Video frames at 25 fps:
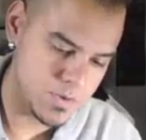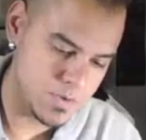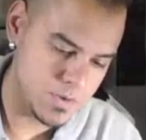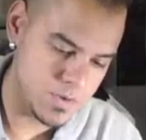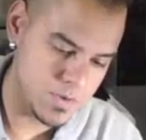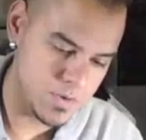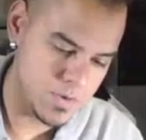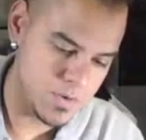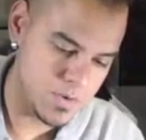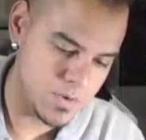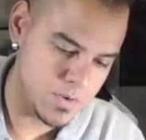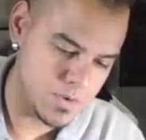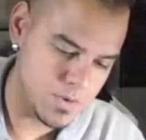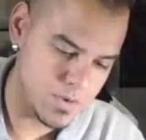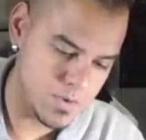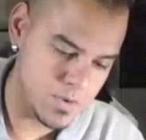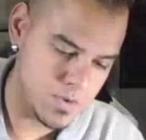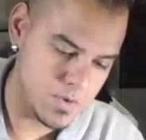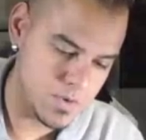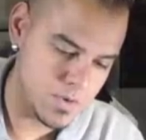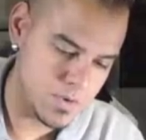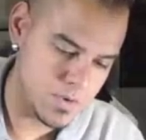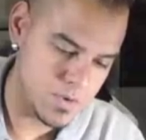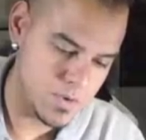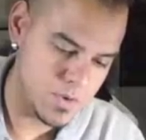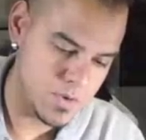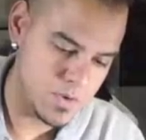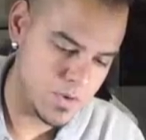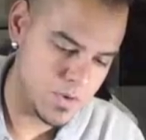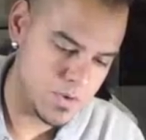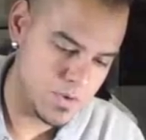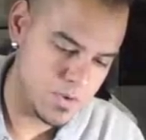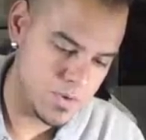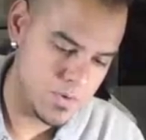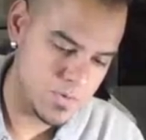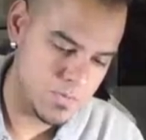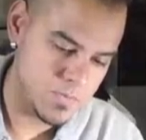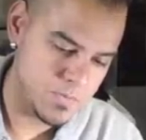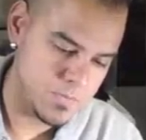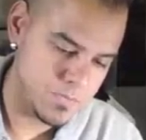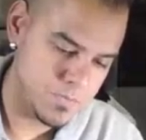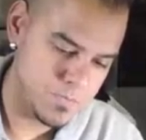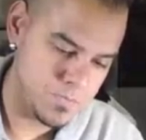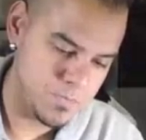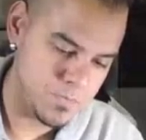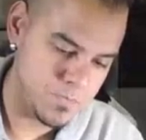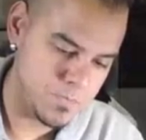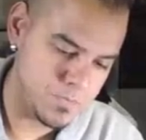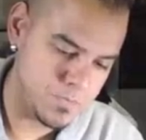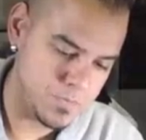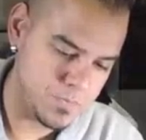(silence)